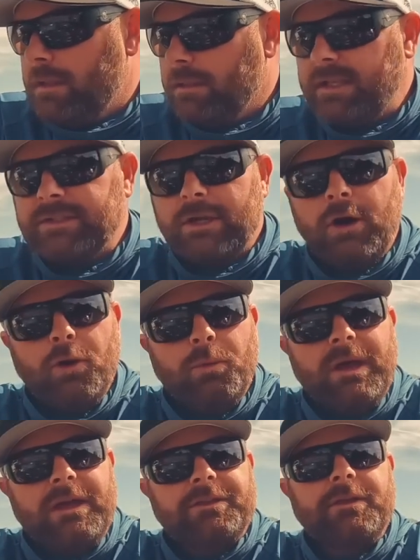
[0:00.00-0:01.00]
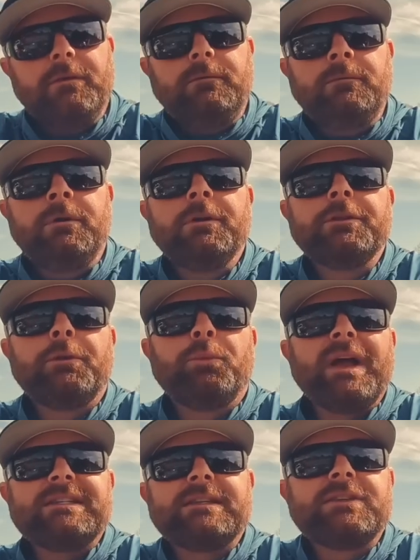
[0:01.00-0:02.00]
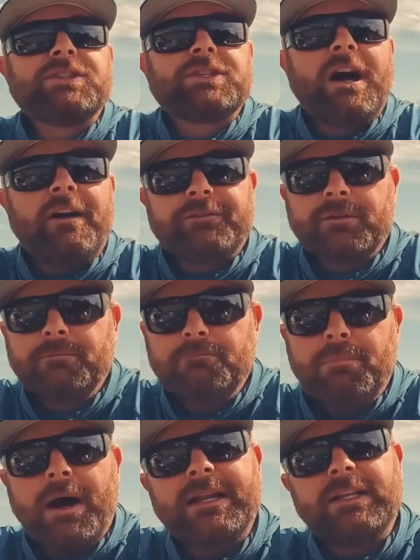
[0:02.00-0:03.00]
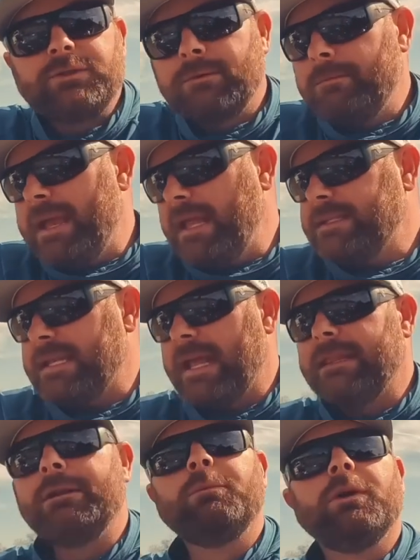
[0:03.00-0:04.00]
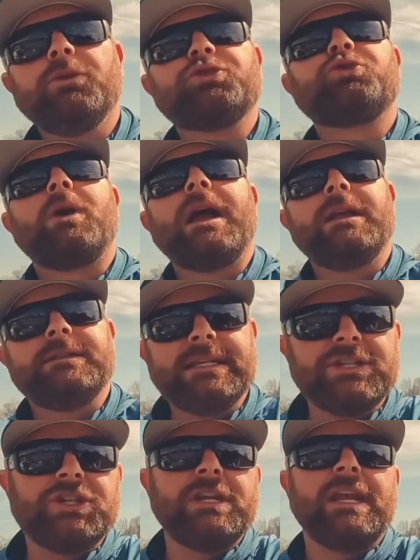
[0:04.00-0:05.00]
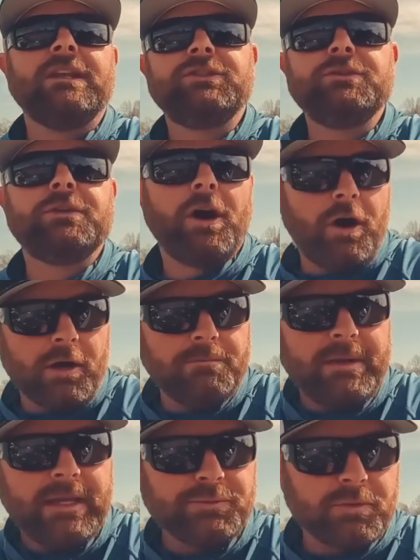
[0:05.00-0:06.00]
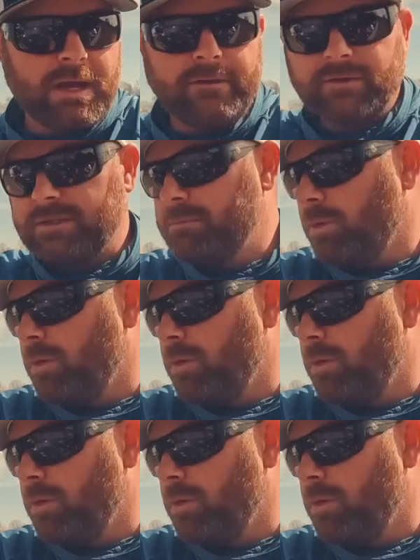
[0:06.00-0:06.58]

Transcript: let's go with the rest of the soft bodied swim baits, and then we'll transition into the hard baits. We'll cover some